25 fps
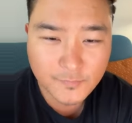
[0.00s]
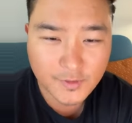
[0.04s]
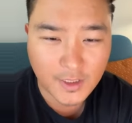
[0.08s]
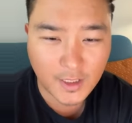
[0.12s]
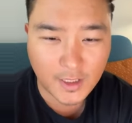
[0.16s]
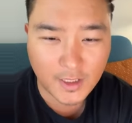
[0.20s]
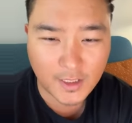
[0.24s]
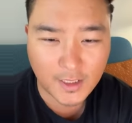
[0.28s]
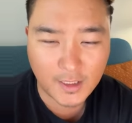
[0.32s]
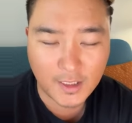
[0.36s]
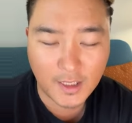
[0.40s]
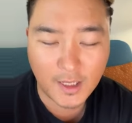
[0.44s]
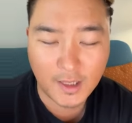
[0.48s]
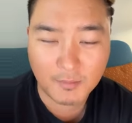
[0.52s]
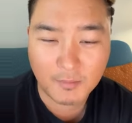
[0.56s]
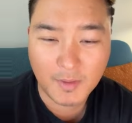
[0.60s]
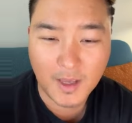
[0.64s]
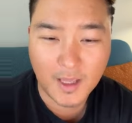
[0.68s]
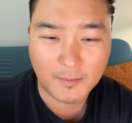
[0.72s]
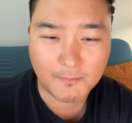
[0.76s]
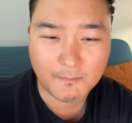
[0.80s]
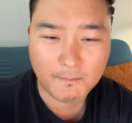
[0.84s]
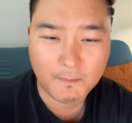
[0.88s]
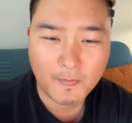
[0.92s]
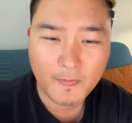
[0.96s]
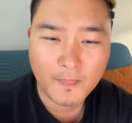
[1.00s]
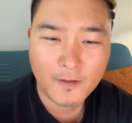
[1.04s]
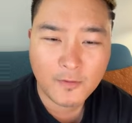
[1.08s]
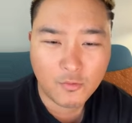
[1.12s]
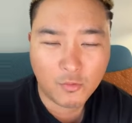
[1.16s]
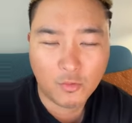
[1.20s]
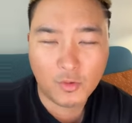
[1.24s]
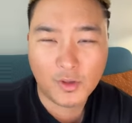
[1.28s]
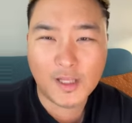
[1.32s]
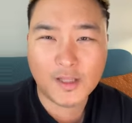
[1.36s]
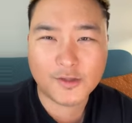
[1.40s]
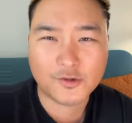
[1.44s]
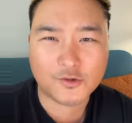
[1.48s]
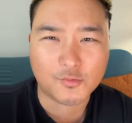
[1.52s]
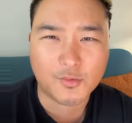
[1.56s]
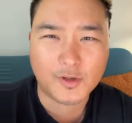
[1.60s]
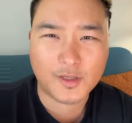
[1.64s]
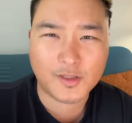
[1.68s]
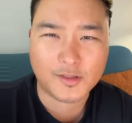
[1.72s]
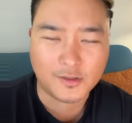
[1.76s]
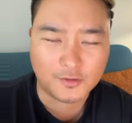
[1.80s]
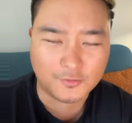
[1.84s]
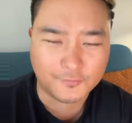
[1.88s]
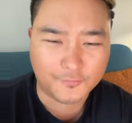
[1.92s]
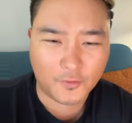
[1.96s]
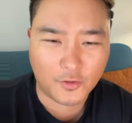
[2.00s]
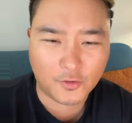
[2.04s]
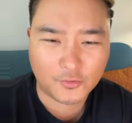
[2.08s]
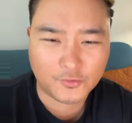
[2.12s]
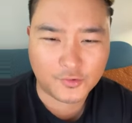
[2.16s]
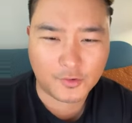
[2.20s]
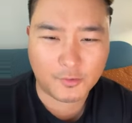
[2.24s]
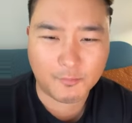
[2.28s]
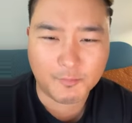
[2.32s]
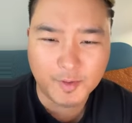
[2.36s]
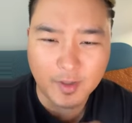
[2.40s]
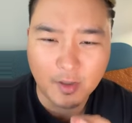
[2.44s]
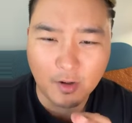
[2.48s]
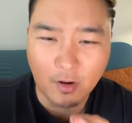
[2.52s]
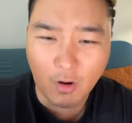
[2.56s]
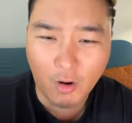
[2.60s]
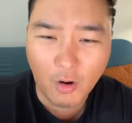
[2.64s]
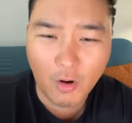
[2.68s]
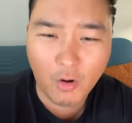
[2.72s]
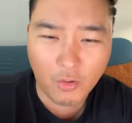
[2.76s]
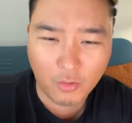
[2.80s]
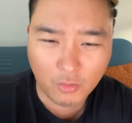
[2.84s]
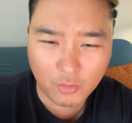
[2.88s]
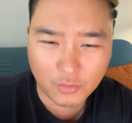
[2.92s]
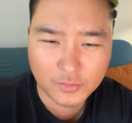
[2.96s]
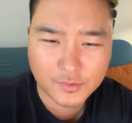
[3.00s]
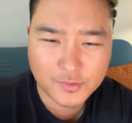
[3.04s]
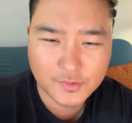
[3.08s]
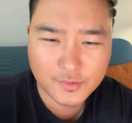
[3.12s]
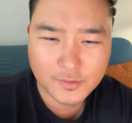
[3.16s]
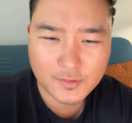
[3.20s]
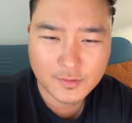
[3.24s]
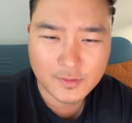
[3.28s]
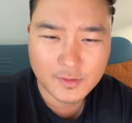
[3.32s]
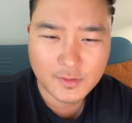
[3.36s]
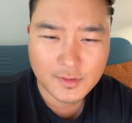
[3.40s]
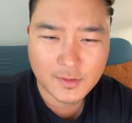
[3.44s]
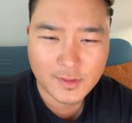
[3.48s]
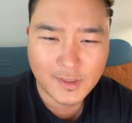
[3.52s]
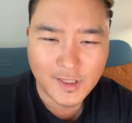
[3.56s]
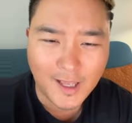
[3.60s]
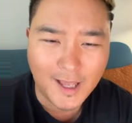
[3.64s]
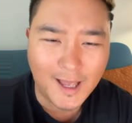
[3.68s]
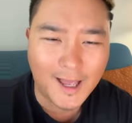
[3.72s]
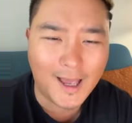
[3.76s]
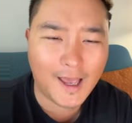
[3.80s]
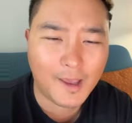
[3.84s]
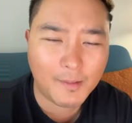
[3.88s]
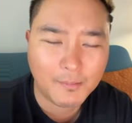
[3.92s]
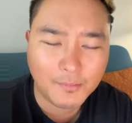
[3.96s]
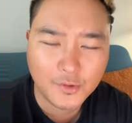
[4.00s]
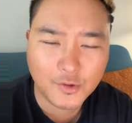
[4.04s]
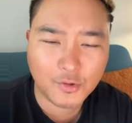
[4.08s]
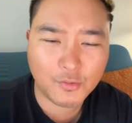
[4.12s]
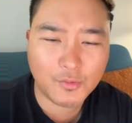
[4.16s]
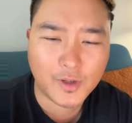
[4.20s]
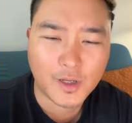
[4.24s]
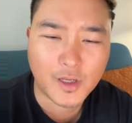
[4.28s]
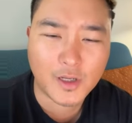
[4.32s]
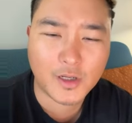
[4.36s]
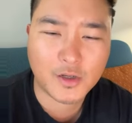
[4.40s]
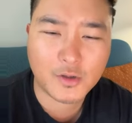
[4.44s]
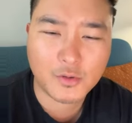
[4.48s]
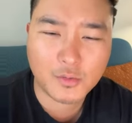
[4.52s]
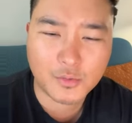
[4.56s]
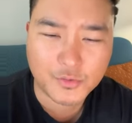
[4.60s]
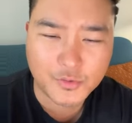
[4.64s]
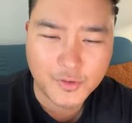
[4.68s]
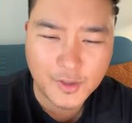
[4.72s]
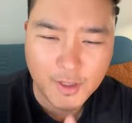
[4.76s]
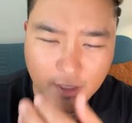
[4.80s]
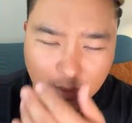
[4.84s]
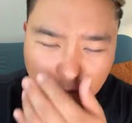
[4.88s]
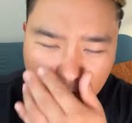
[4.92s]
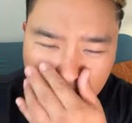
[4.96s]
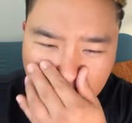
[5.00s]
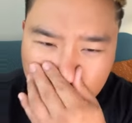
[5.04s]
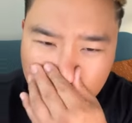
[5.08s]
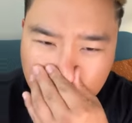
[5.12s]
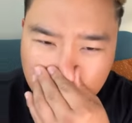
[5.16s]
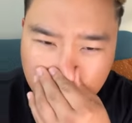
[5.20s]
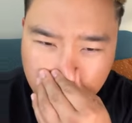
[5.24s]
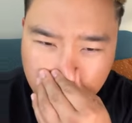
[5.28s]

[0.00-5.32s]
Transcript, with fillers: Can I get an amen? Well, let's read this verse here. Behold, I'm doing a new thing.